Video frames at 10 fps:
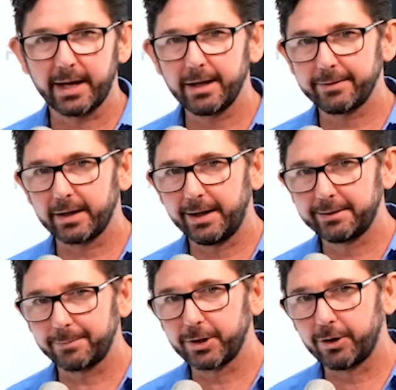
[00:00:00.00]
tank that
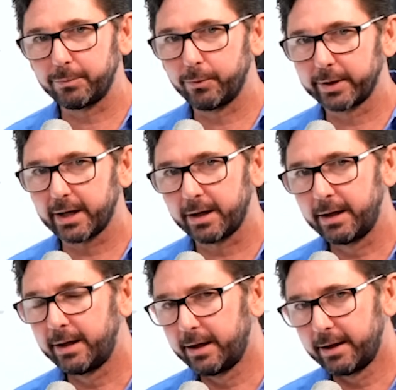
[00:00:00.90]
heats up your hot water
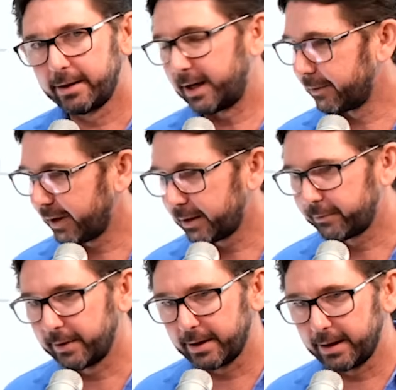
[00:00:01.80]
that you've
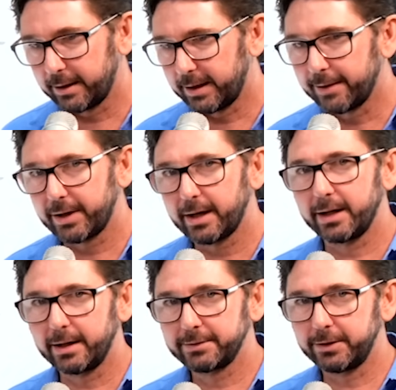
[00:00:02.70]
had forever,
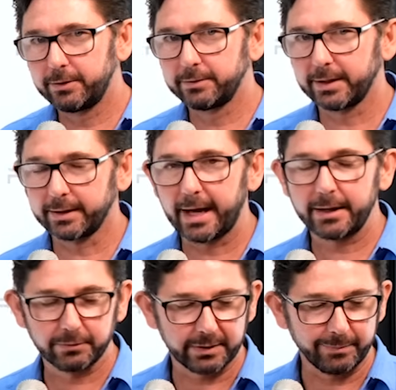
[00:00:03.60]
unless you're using
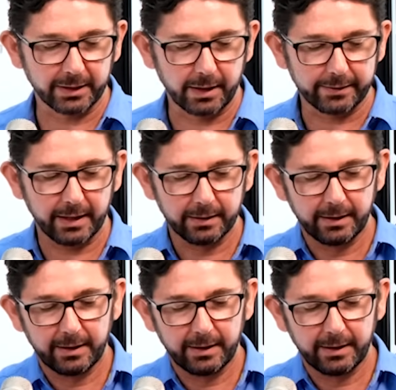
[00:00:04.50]
gas or something like that,